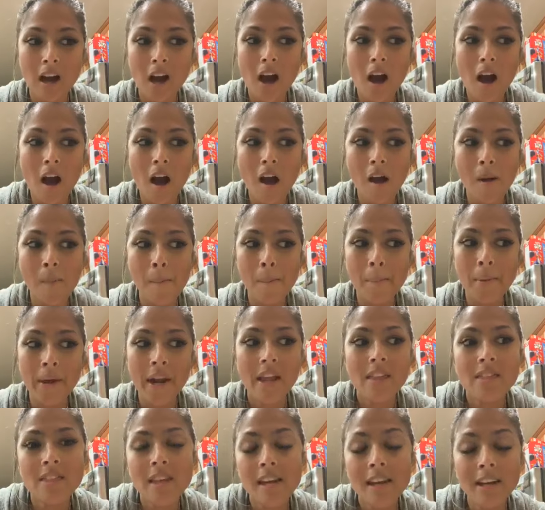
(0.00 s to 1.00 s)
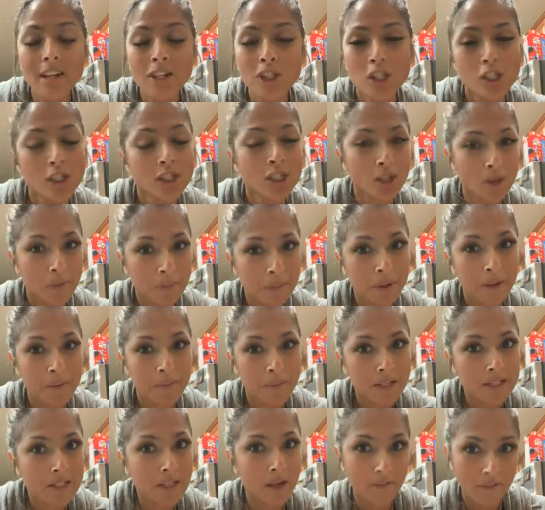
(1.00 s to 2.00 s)
But I think I should start
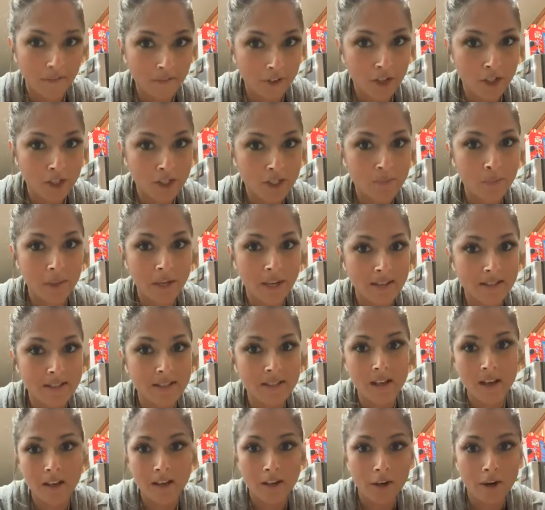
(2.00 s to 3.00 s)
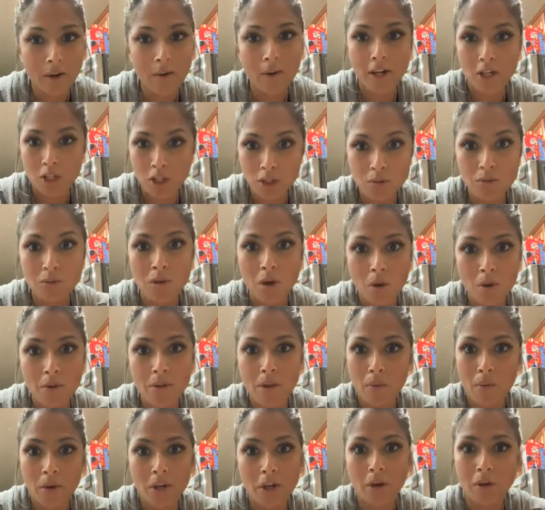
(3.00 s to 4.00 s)
putting myself first because, you know, I do know
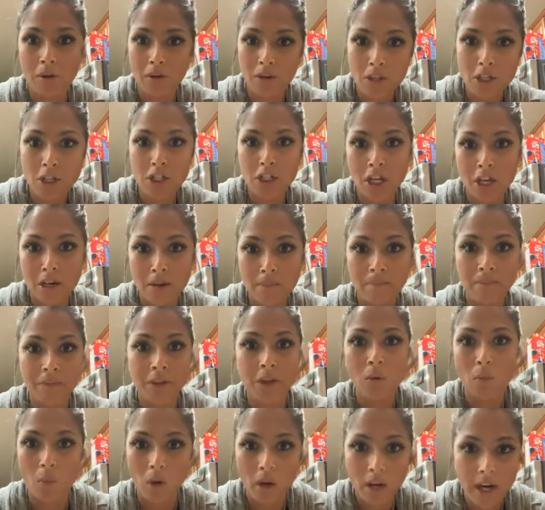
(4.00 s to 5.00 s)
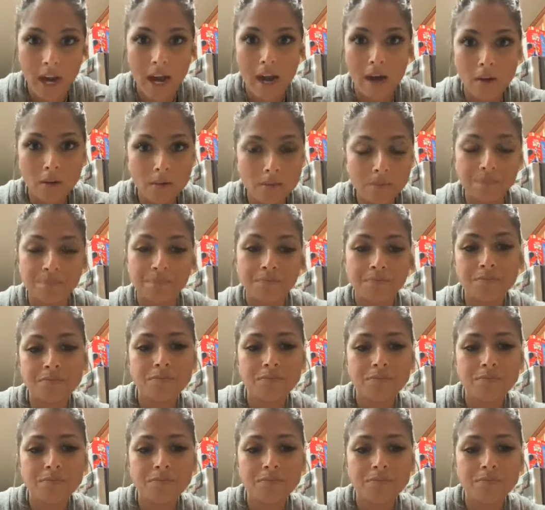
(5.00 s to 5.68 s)
that when you go to the gym and you work out,